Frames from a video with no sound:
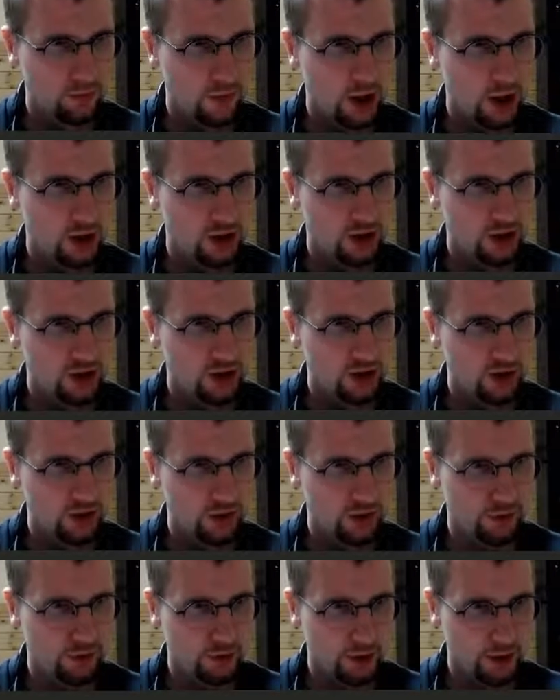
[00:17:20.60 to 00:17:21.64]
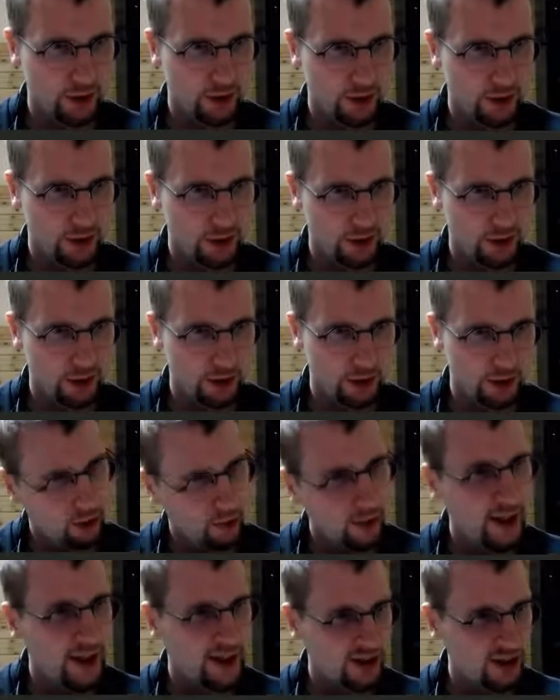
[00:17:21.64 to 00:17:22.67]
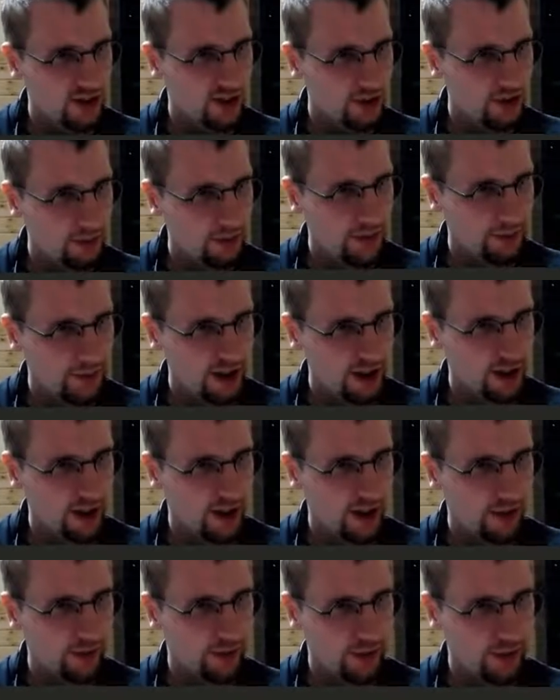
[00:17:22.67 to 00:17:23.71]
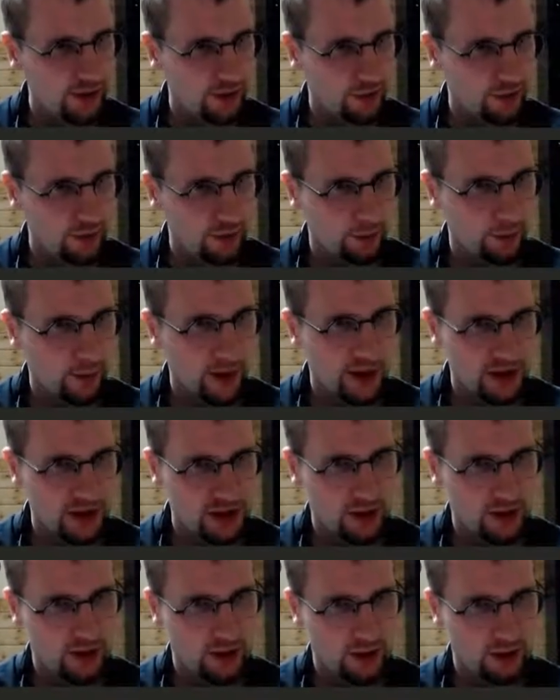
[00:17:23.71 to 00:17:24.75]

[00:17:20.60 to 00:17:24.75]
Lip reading: This is just for... Right, this is to measure the average of requests.